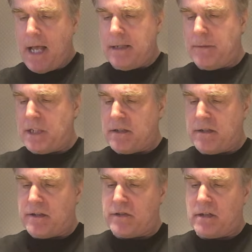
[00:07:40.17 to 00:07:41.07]
Limited
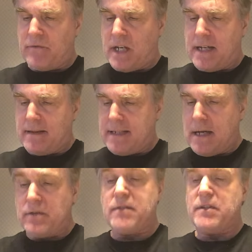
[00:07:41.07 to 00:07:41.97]
edition of
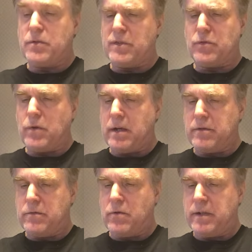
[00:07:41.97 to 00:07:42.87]
9,000. This was a
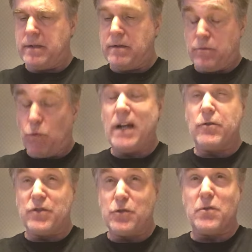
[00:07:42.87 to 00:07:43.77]
record
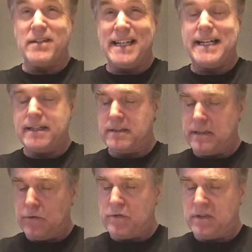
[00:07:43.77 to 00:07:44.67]
record store day
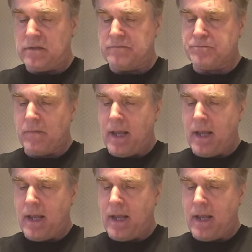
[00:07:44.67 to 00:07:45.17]
exclusive.